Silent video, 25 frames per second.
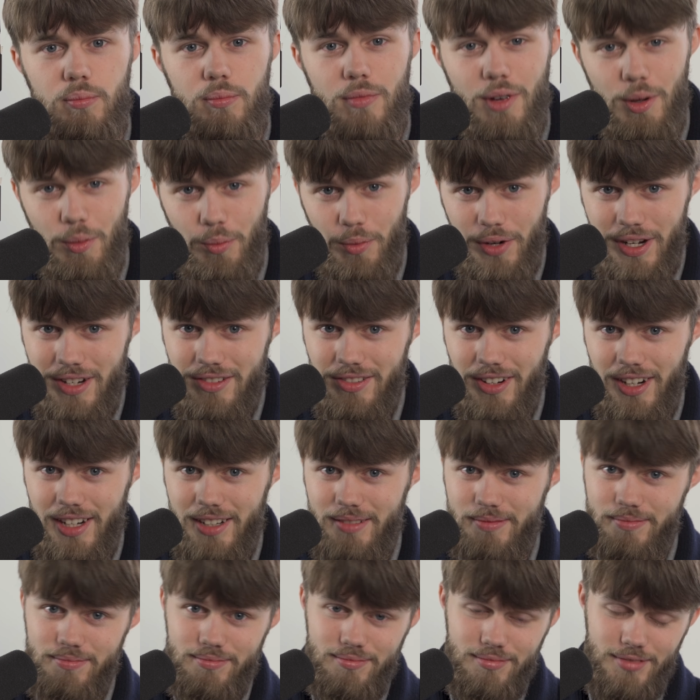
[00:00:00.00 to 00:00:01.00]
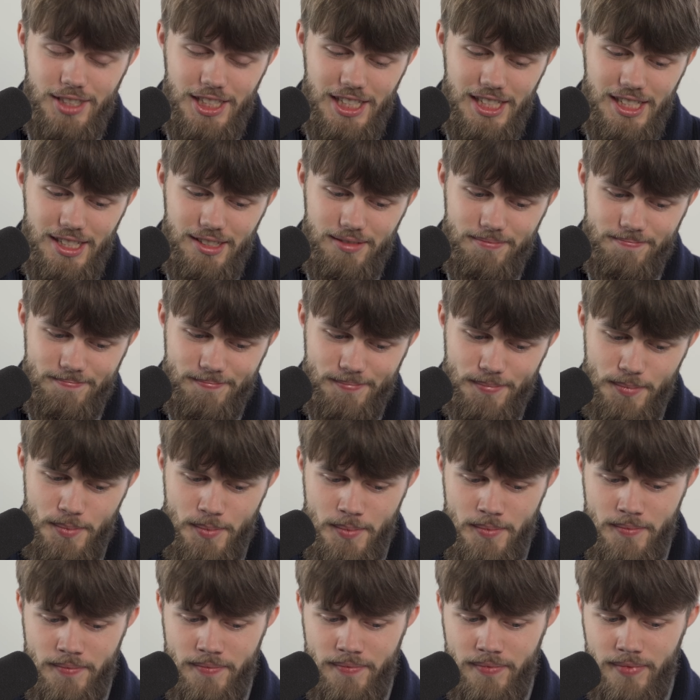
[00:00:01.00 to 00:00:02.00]
My win rate. Wow.
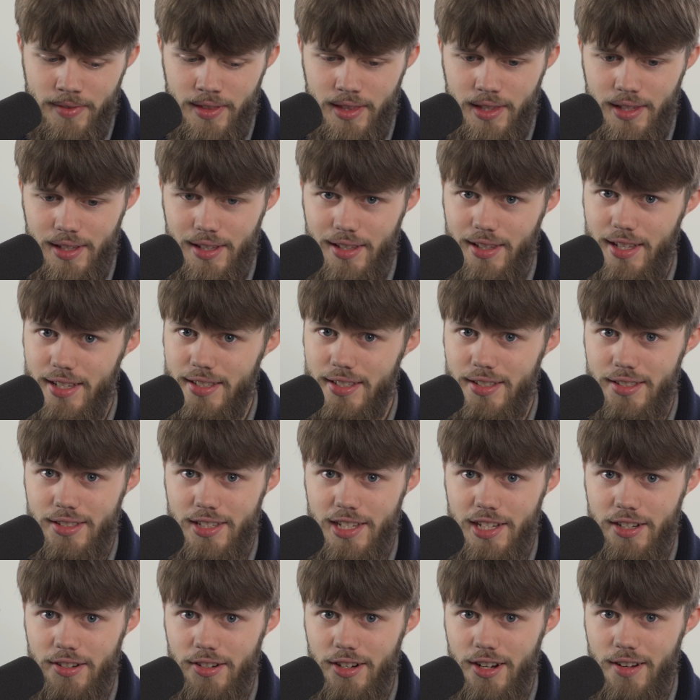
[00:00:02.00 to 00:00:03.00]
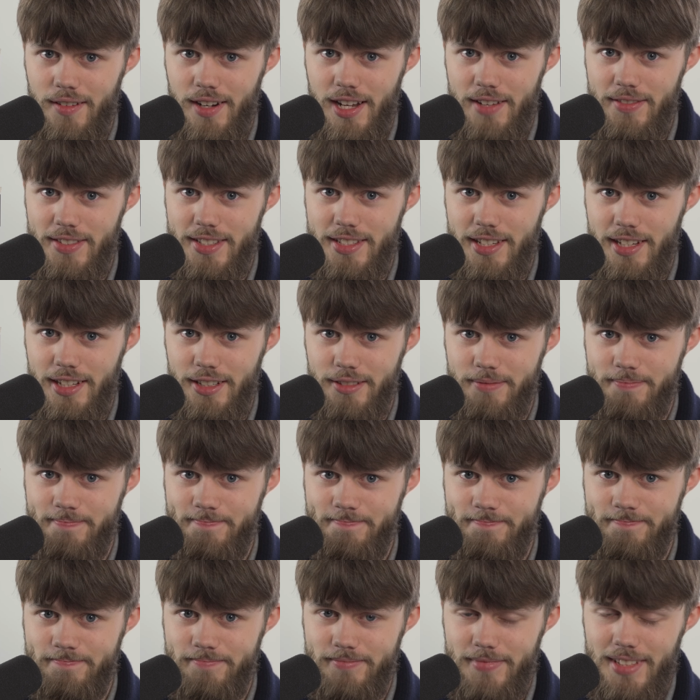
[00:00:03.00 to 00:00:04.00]
That's a secret I'll never tell.
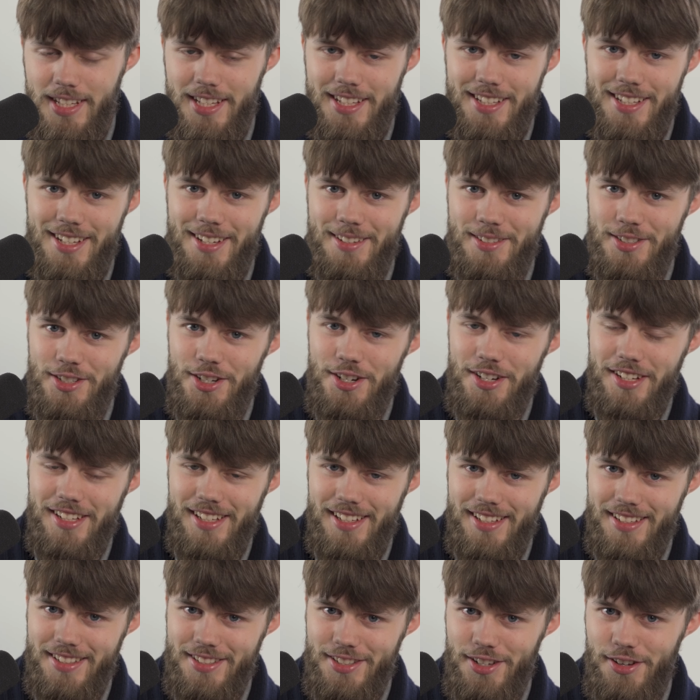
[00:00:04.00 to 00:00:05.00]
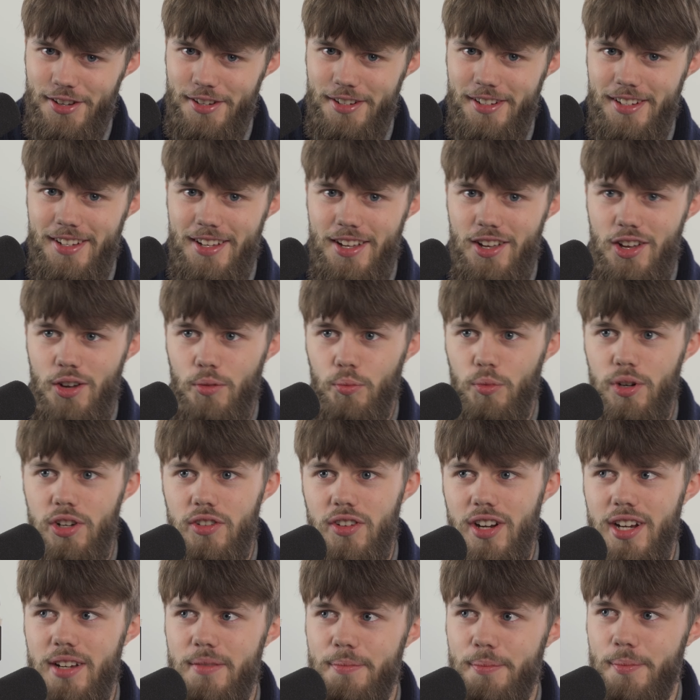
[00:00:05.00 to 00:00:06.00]
I'm joking. So,
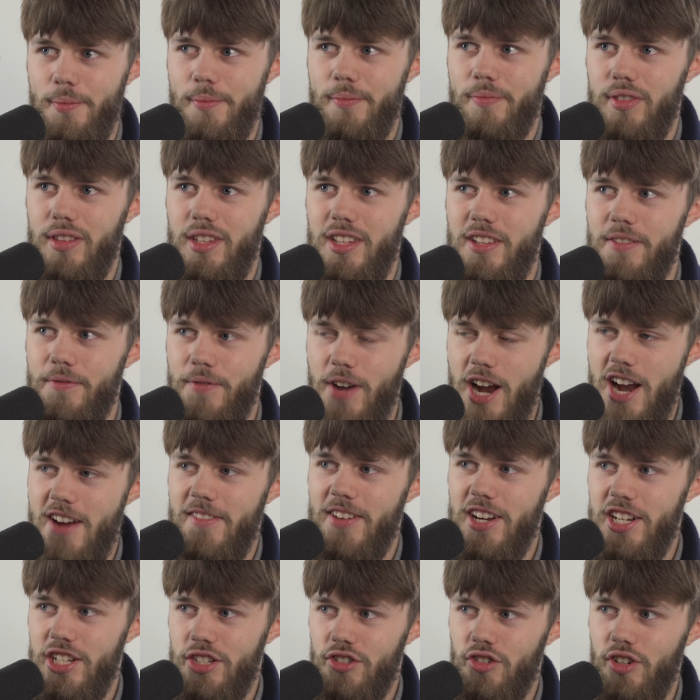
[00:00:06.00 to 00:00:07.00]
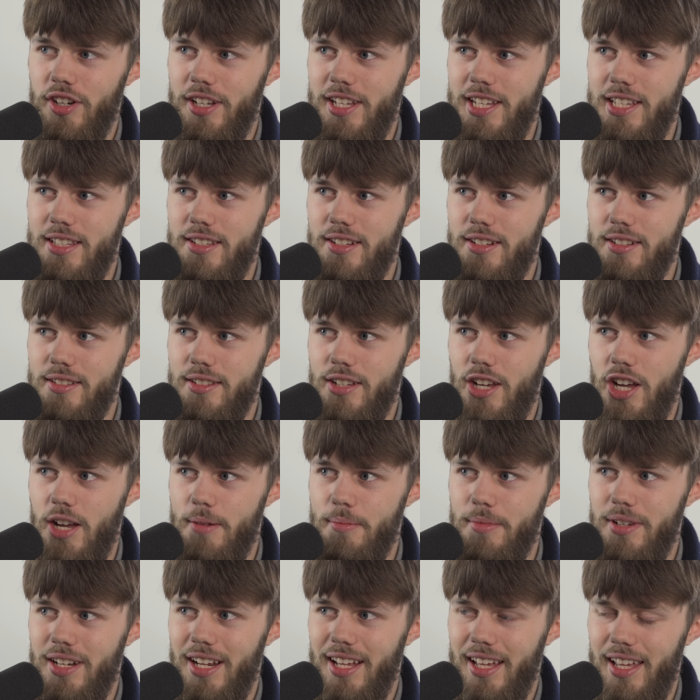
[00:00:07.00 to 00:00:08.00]
win rate, very, very tricky to
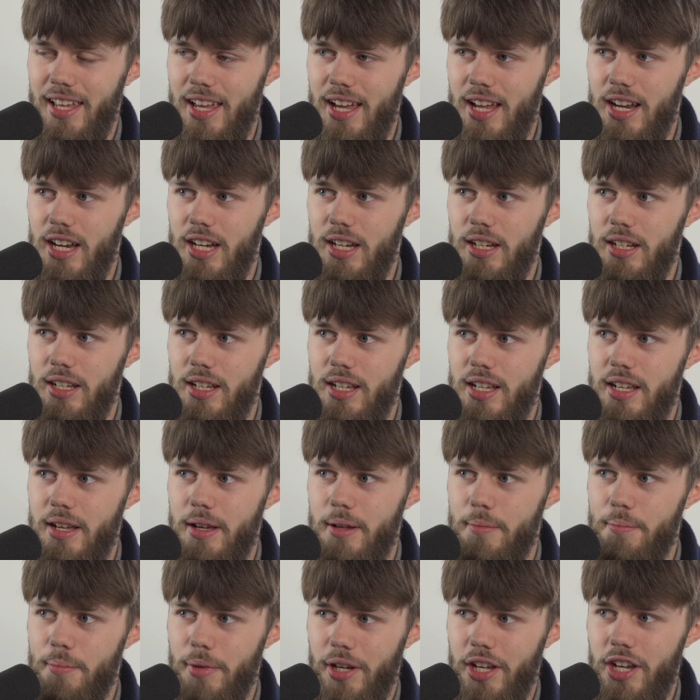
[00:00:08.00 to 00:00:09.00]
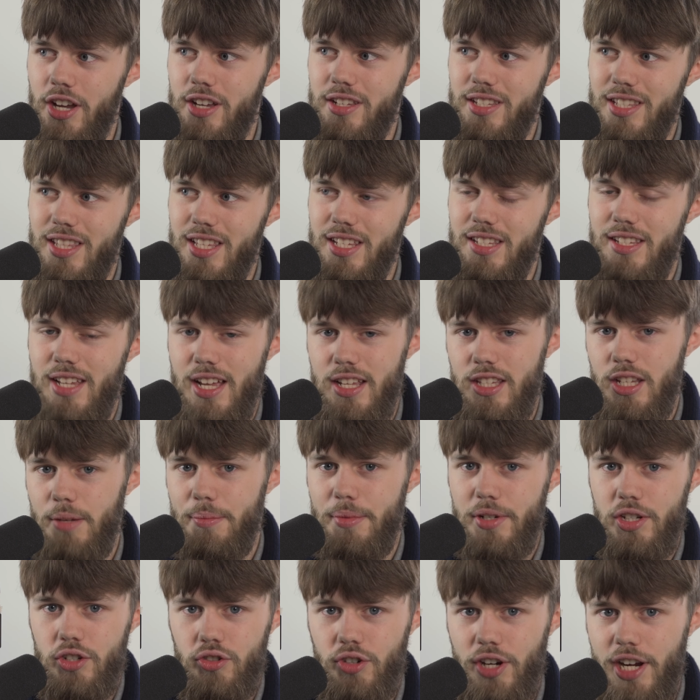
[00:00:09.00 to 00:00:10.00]
determine again because of the
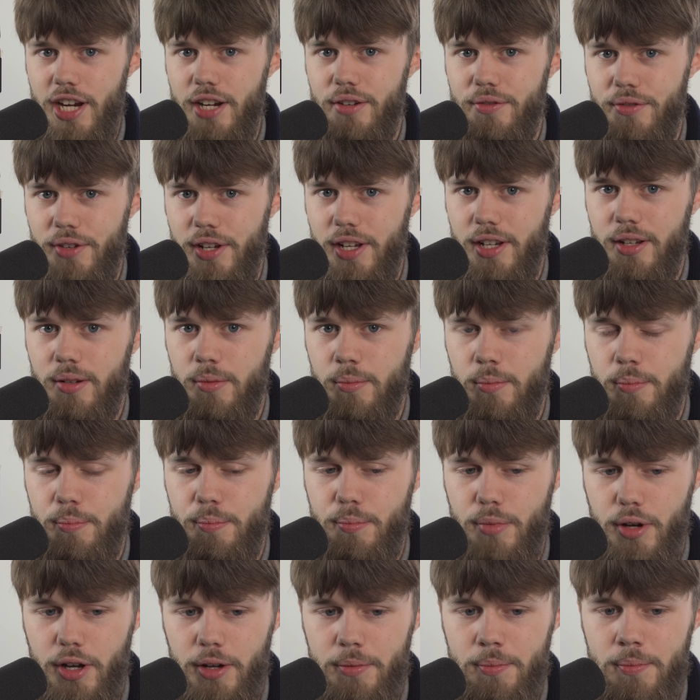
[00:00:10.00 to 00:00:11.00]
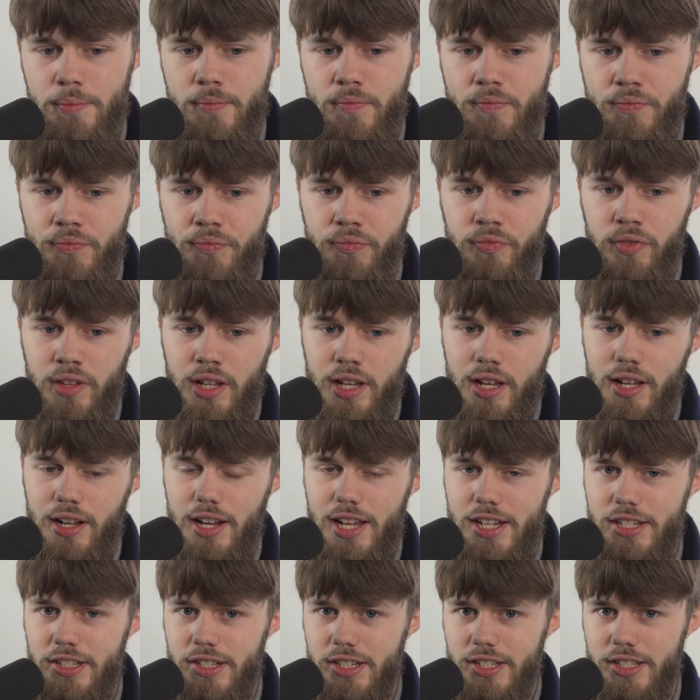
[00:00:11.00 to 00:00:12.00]
setup and trade thing. But
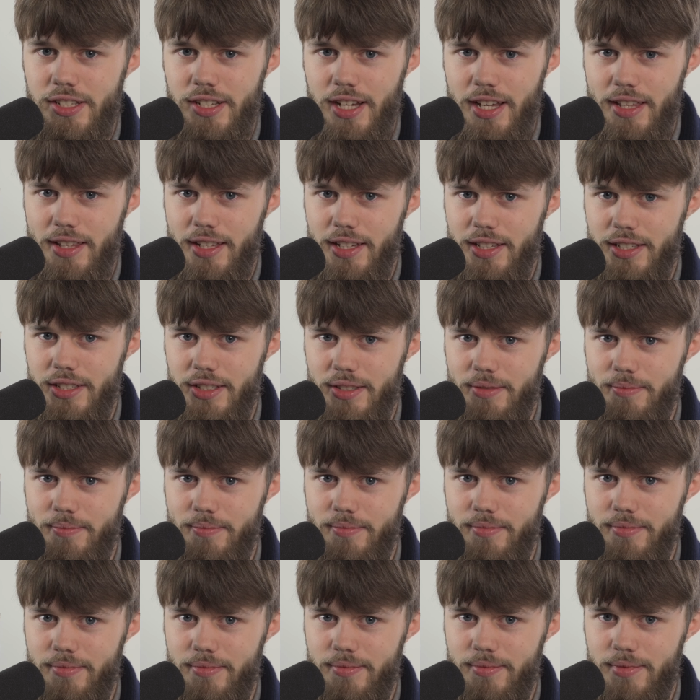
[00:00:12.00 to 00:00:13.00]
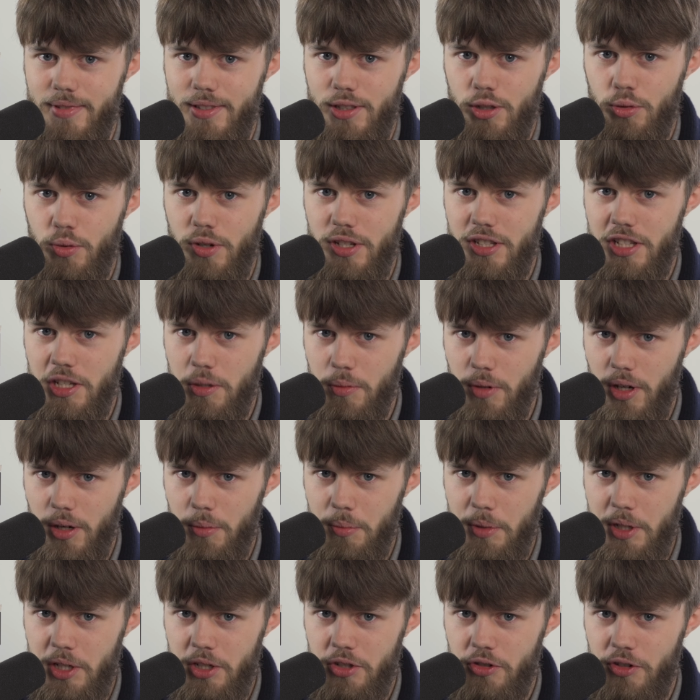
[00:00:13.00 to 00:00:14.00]
let's just say this
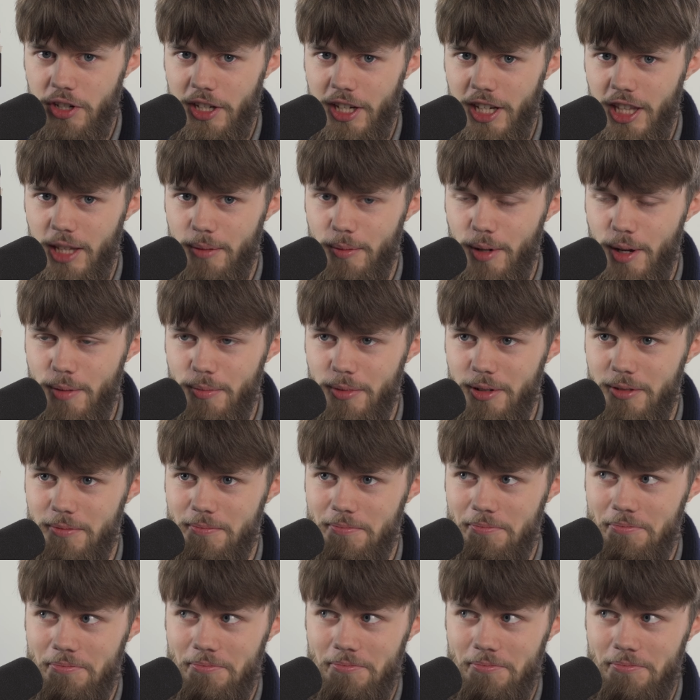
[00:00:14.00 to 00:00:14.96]
21 win streak at the moment.